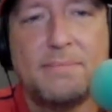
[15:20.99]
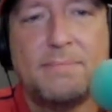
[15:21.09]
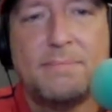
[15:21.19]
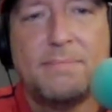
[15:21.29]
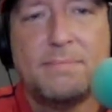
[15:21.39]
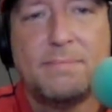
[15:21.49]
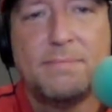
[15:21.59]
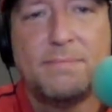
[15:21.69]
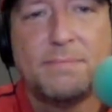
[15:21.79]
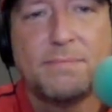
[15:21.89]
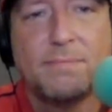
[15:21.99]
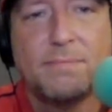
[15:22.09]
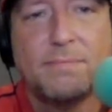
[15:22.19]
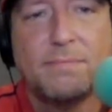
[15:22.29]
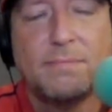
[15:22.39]

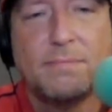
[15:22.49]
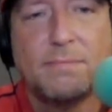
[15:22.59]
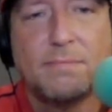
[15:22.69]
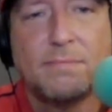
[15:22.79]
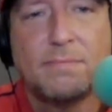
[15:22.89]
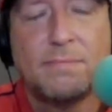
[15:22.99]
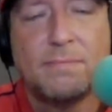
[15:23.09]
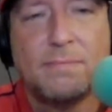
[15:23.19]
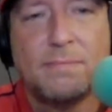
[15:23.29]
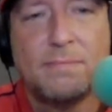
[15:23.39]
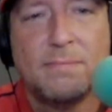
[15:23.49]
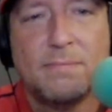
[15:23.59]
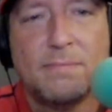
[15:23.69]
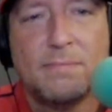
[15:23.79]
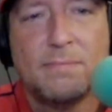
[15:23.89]

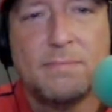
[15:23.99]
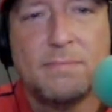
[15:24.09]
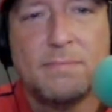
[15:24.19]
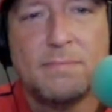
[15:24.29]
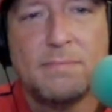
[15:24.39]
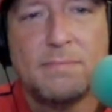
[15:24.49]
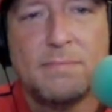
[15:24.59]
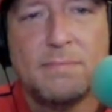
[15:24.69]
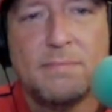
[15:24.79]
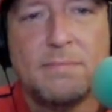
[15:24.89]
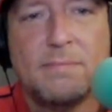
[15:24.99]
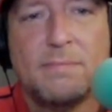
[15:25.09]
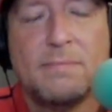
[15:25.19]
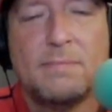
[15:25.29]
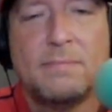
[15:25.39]

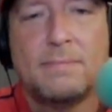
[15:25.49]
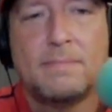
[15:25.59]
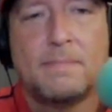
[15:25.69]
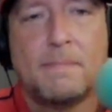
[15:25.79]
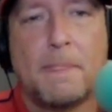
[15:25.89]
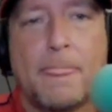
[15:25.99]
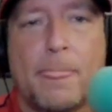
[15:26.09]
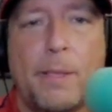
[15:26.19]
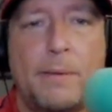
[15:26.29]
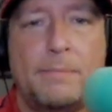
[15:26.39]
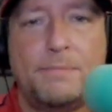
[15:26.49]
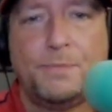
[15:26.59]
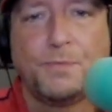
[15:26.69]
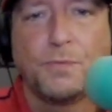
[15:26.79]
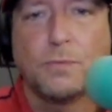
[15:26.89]

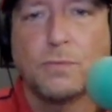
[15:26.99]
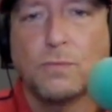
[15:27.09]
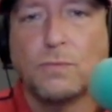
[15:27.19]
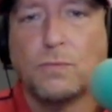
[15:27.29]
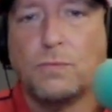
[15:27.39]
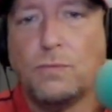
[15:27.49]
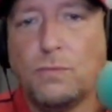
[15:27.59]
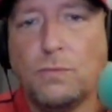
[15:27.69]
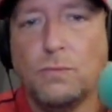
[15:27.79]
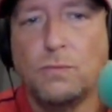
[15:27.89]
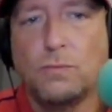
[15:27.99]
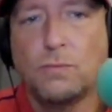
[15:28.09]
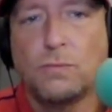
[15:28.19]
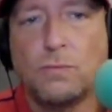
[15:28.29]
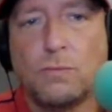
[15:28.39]

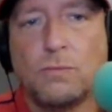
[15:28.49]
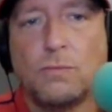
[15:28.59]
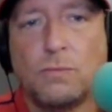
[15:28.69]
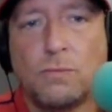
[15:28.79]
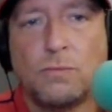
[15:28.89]
(silent)